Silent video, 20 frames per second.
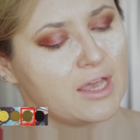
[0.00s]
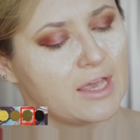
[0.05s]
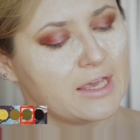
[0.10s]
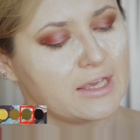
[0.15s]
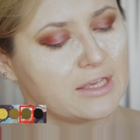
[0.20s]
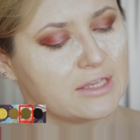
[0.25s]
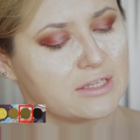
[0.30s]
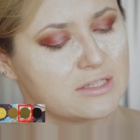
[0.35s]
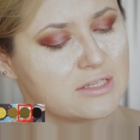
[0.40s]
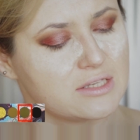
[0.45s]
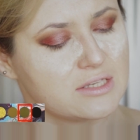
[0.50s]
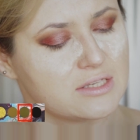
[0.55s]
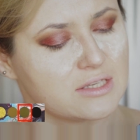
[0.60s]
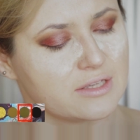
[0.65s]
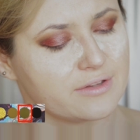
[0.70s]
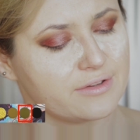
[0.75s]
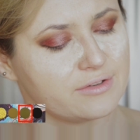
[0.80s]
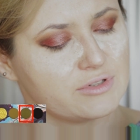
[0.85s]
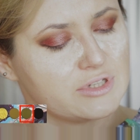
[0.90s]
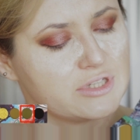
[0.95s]

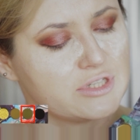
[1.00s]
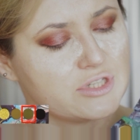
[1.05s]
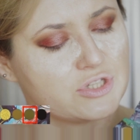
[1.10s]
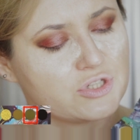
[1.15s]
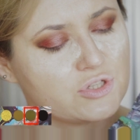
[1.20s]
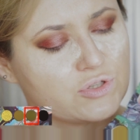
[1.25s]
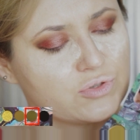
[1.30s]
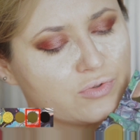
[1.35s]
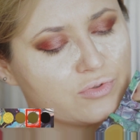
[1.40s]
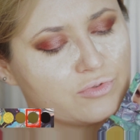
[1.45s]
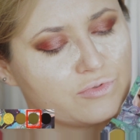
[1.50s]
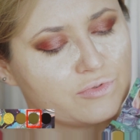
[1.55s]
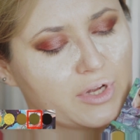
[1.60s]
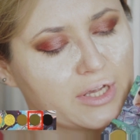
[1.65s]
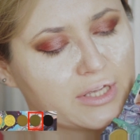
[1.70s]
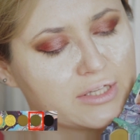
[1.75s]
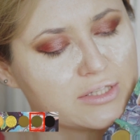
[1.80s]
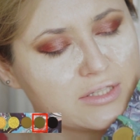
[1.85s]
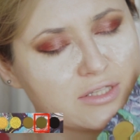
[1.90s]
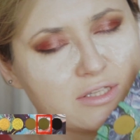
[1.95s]
There is two
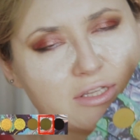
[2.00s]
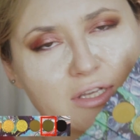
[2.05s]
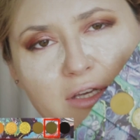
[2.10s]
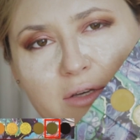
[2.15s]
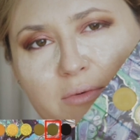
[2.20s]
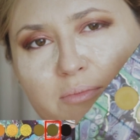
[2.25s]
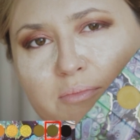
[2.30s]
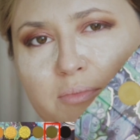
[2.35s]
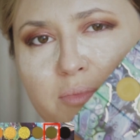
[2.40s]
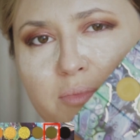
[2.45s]
greens, they